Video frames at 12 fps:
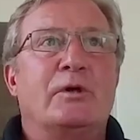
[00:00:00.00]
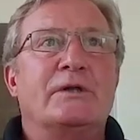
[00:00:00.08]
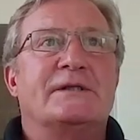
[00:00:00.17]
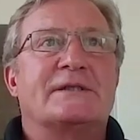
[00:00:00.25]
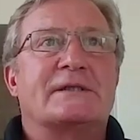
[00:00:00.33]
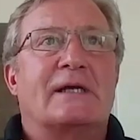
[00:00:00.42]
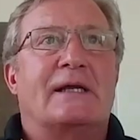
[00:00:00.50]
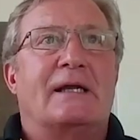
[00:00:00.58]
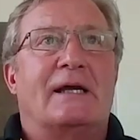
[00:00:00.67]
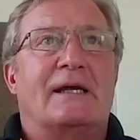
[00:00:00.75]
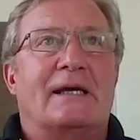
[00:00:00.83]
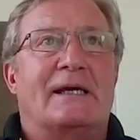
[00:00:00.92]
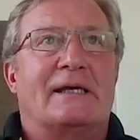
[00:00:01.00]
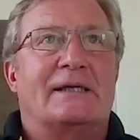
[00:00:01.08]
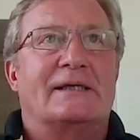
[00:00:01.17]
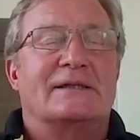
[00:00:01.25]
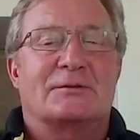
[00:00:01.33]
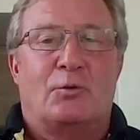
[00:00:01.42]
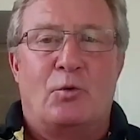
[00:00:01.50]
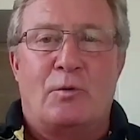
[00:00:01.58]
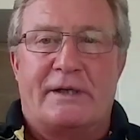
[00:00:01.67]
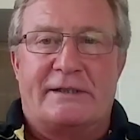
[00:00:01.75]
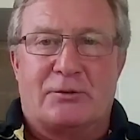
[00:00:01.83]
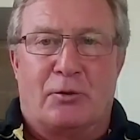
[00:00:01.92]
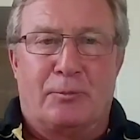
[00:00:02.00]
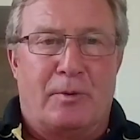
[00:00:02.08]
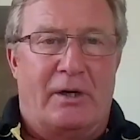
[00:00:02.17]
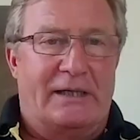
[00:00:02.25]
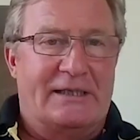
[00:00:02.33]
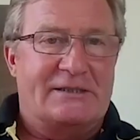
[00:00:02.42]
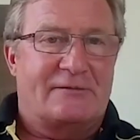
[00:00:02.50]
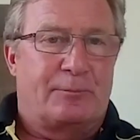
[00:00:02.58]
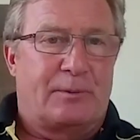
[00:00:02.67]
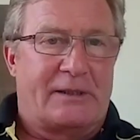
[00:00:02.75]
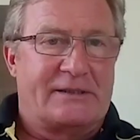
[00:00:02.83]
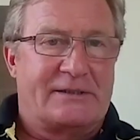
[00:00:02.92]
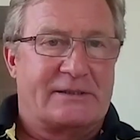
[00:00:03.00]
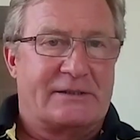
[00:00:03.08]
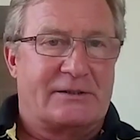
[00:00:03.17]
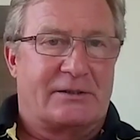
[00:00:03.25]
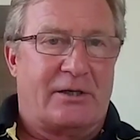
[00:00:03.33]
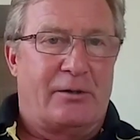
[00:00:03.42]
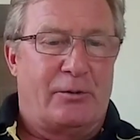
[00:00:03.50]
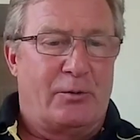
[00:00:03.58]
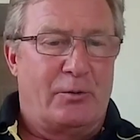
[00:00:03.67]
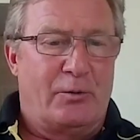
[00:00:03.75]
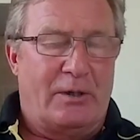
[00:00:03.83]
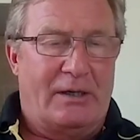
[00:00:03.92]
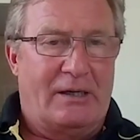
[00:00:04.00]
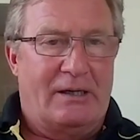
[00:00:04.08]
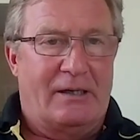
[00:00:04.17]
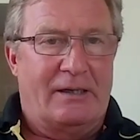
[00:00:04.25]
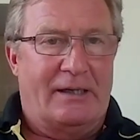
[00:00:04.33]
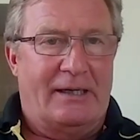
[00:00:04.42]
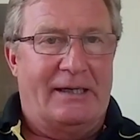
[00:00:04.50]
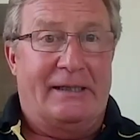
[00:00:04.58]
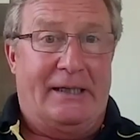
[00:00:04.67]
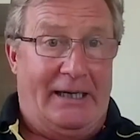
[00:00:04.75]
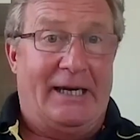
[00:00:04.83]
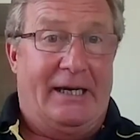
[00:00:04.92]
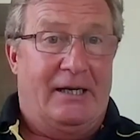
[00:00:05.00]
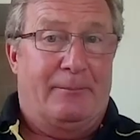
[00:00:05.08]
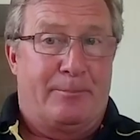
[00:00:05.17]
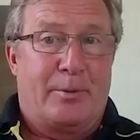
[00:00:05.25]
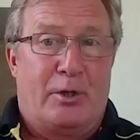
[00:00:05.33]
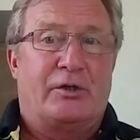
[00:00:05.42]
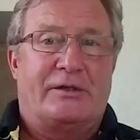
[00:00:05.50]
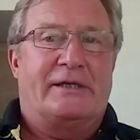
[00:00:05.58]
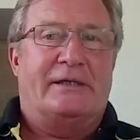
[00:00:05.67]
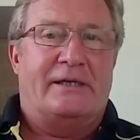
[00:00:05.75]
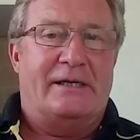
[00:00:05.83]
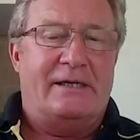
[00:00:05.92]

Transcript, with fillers: Woods is always on my list of places to go uh, in, in a birding